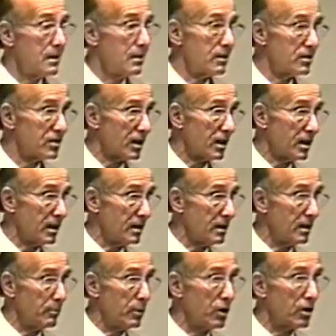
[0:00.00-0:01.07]
There's
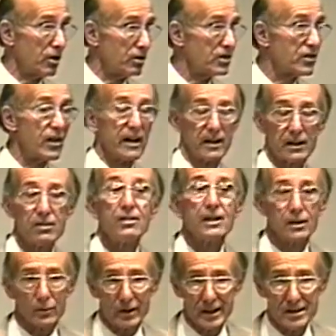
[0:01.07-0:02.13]
a book on aesthetic
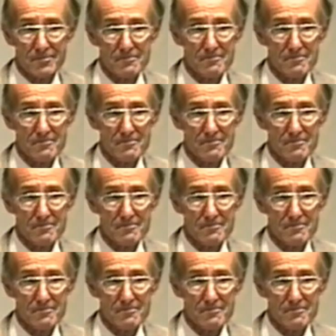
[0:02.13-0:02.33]
theory,